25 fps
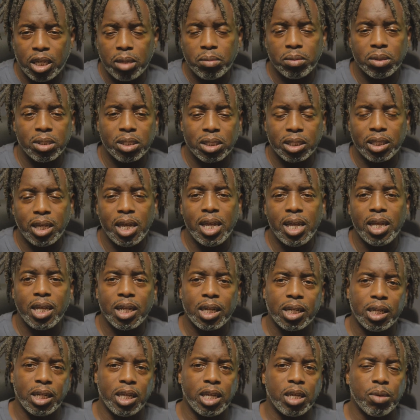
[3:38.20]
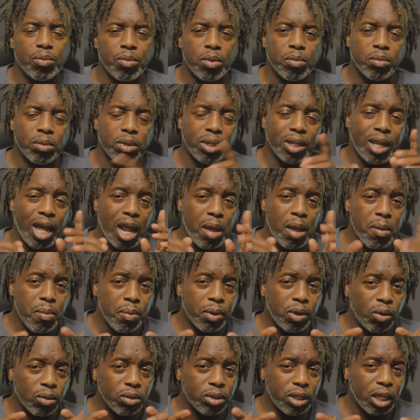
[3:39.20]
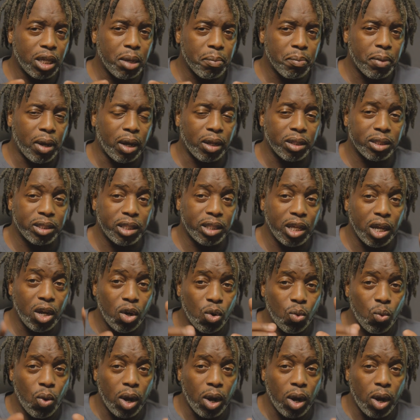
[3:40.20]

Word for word: keep the skin clean. What a lot of people don't think about, they'll